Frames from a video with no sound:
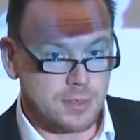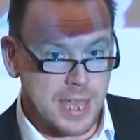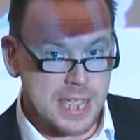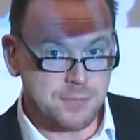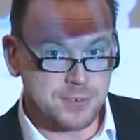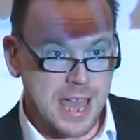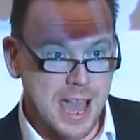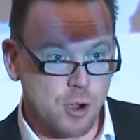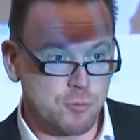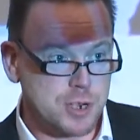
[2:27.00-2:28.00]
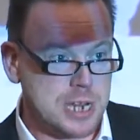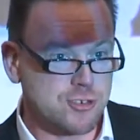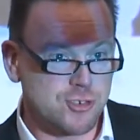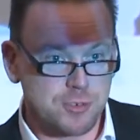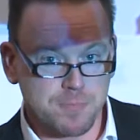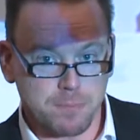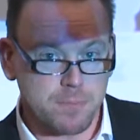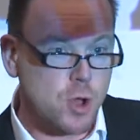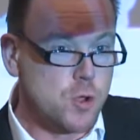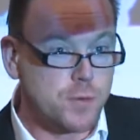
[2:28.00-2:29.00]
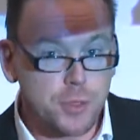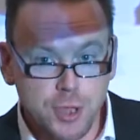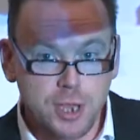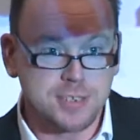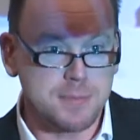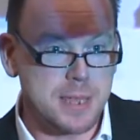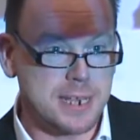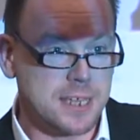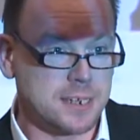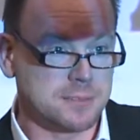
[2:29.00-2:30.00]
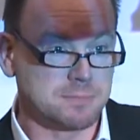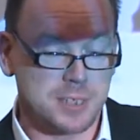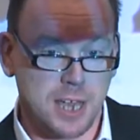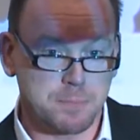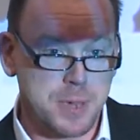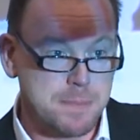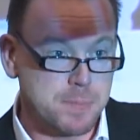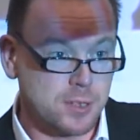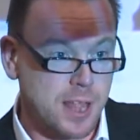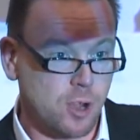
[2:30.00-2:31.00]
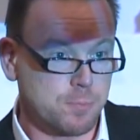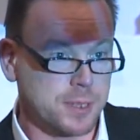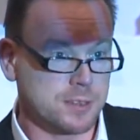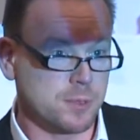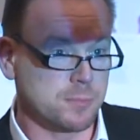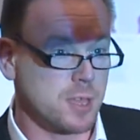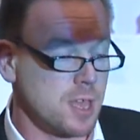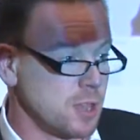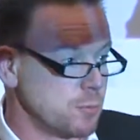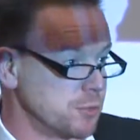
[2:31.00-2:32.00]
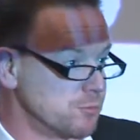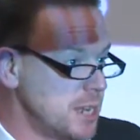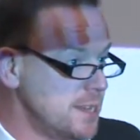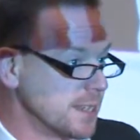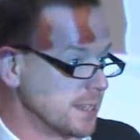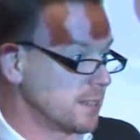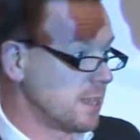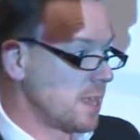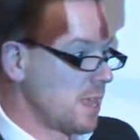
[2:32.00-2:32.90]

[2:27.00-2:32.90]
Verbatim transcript: They've now reached over 30 million young people, helping them with reading,